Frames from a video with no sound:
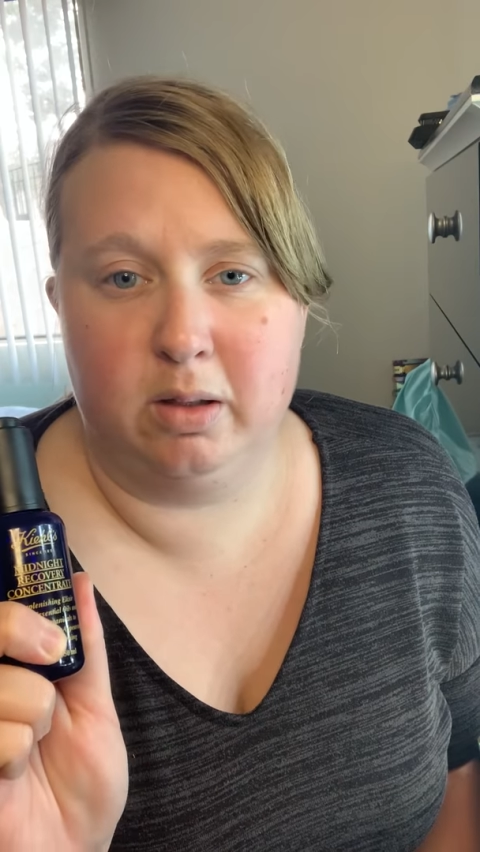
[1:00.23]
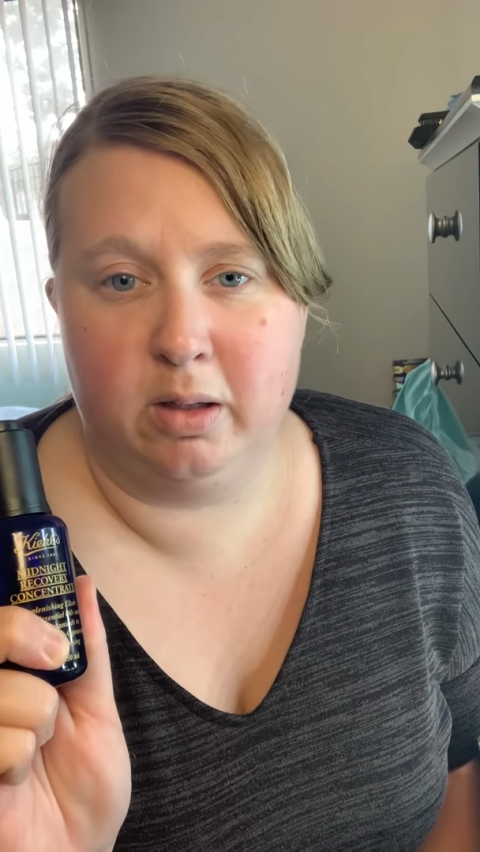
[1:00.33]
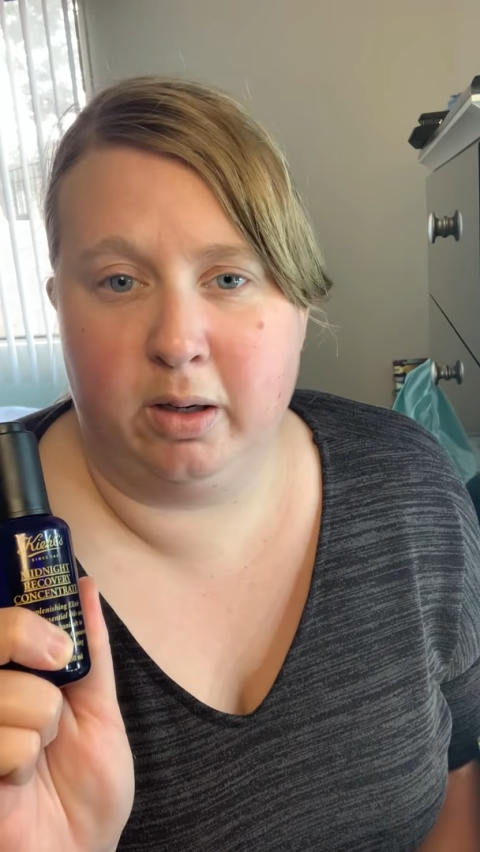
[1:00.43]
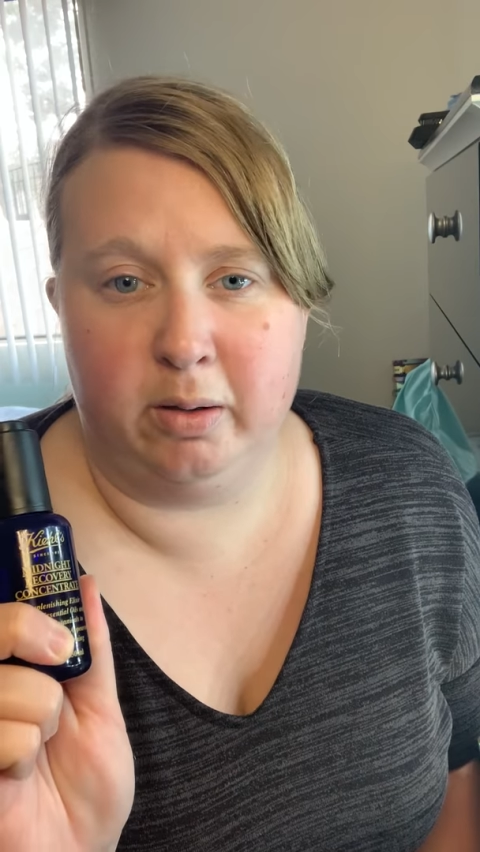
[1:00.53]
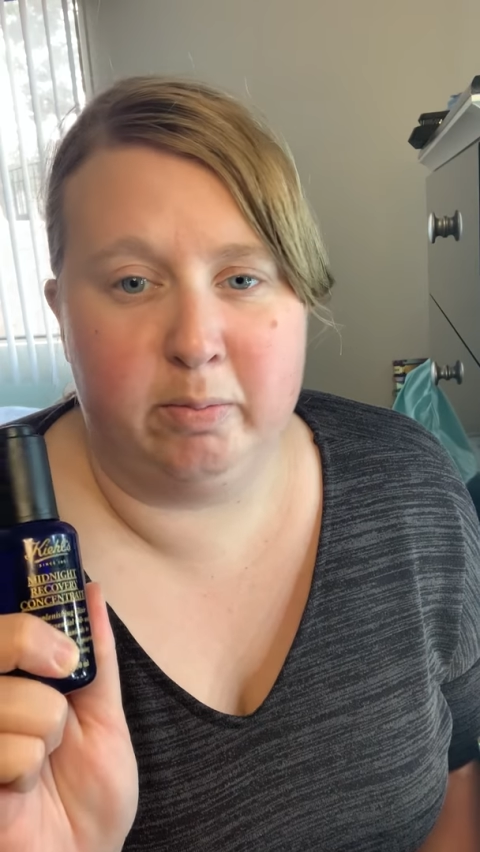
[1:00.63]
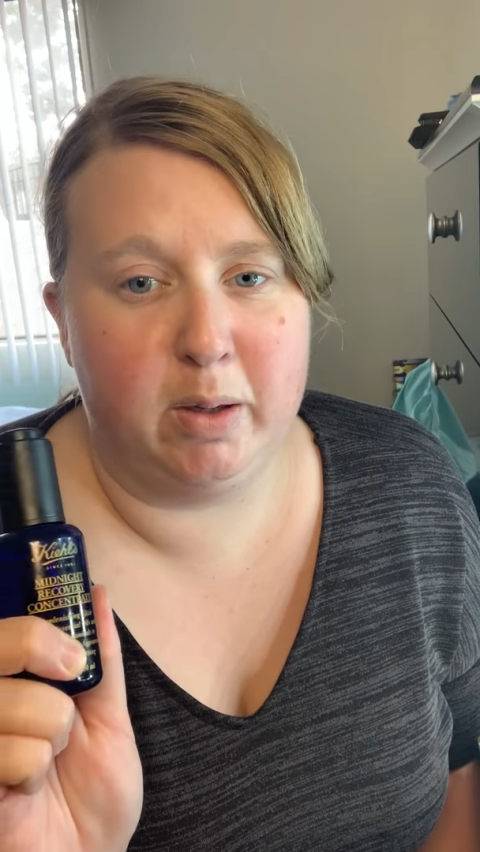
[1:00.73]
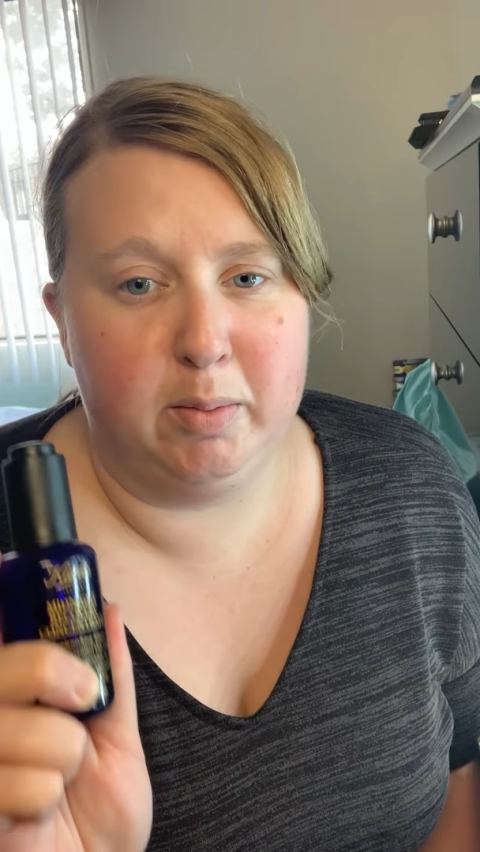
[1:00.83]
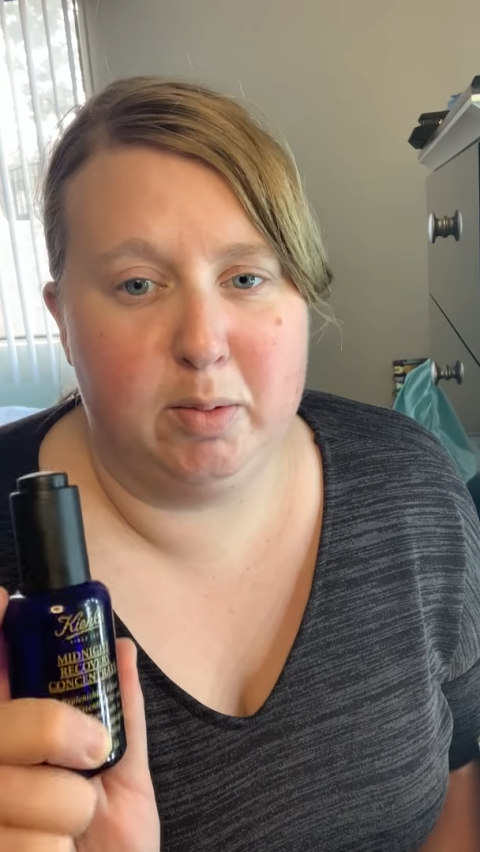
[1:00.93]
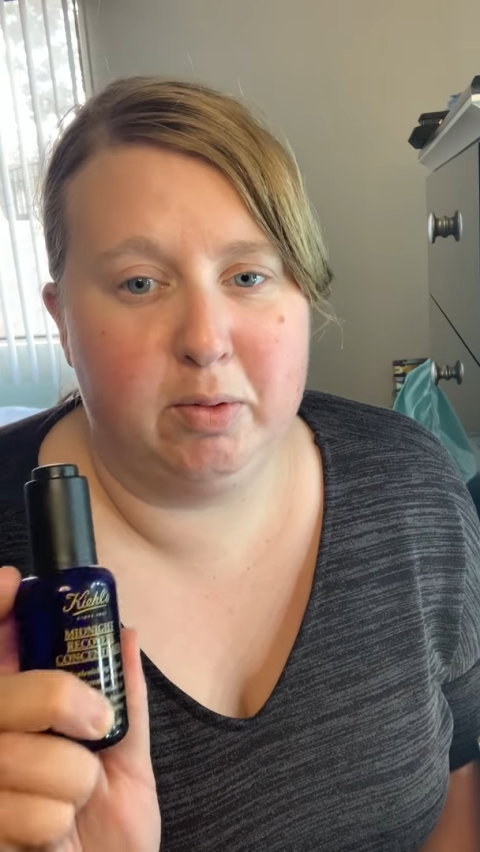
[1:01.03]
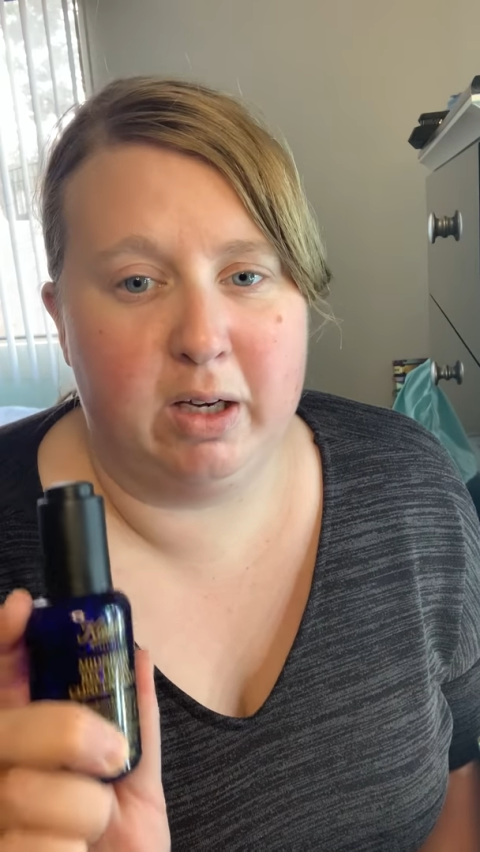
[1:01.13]
they've made
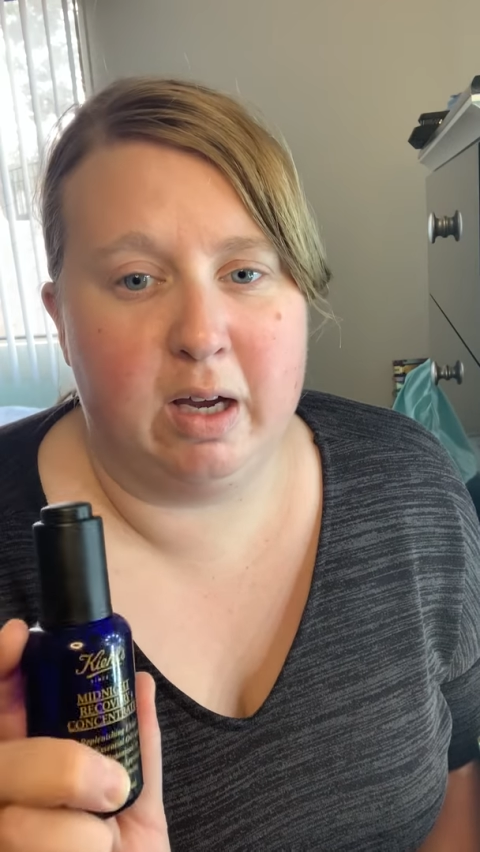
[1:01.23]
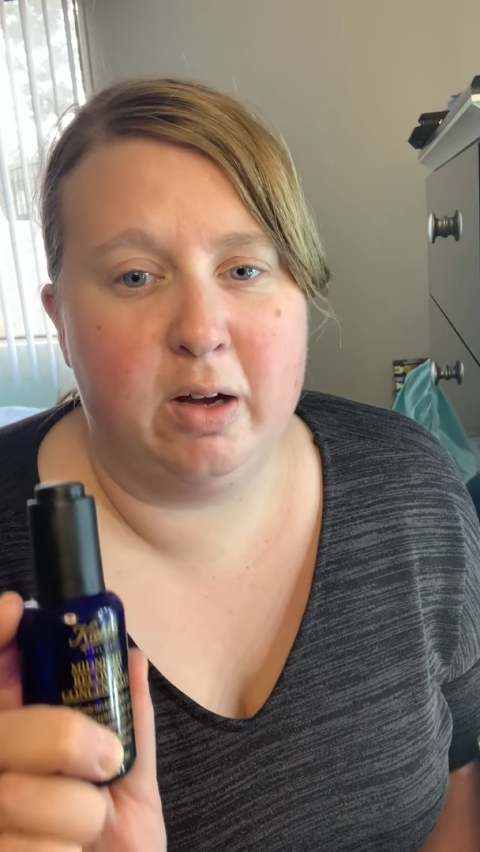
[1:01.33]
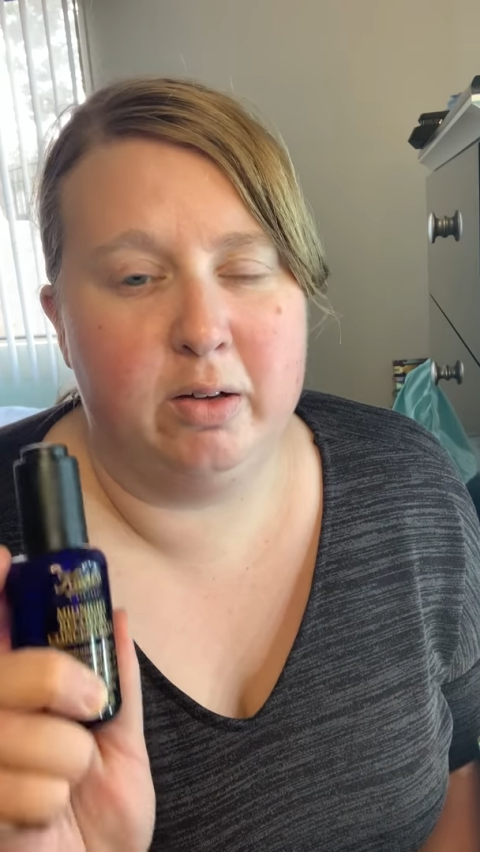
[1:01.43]
me break out,